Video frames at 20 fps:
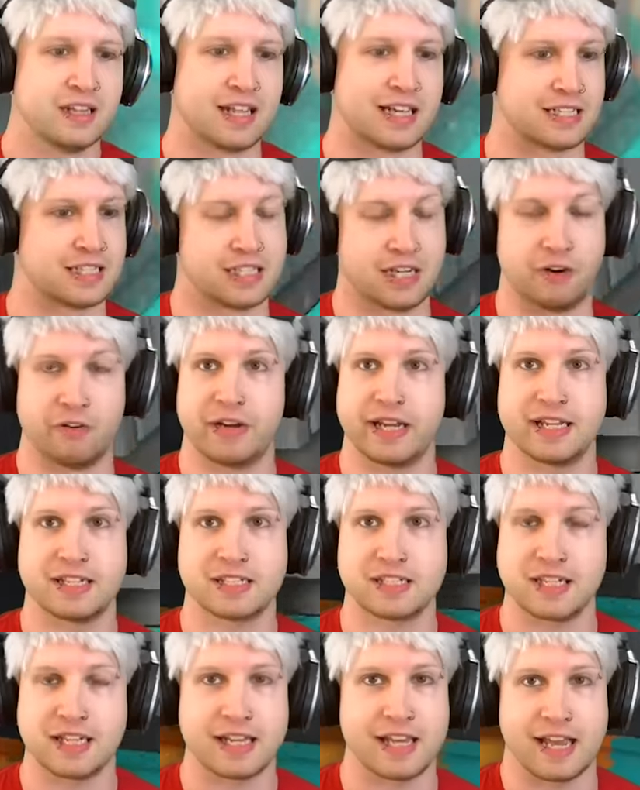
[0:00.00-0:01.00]
Like
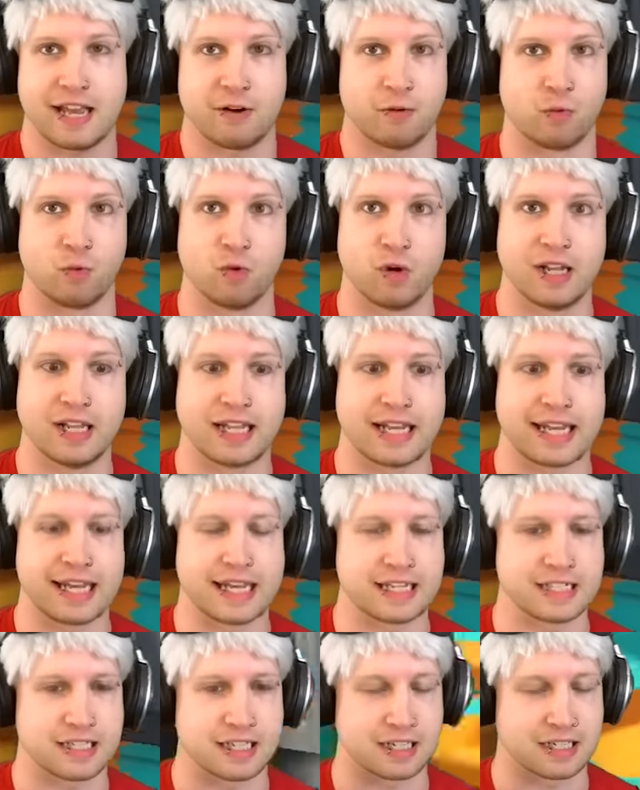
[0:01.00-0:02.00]
seriously, it really
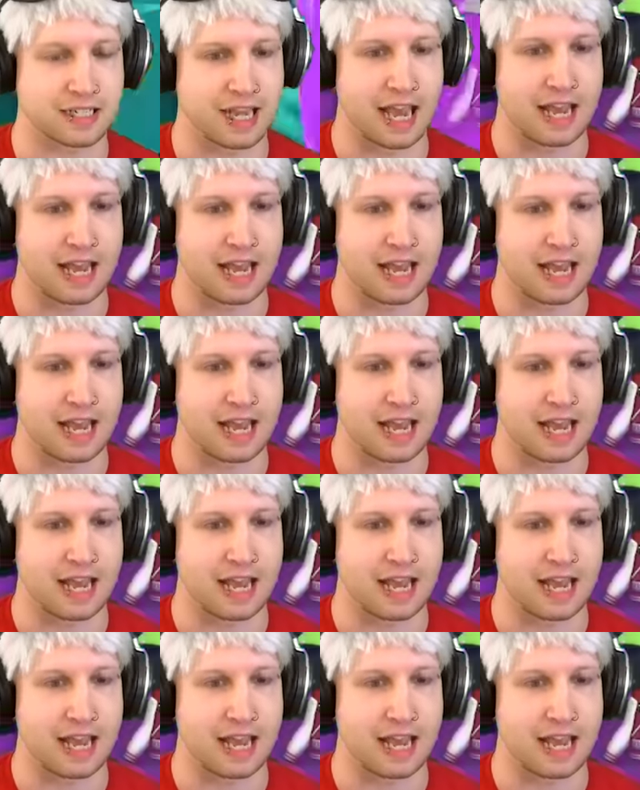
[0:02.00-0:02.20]
isn't.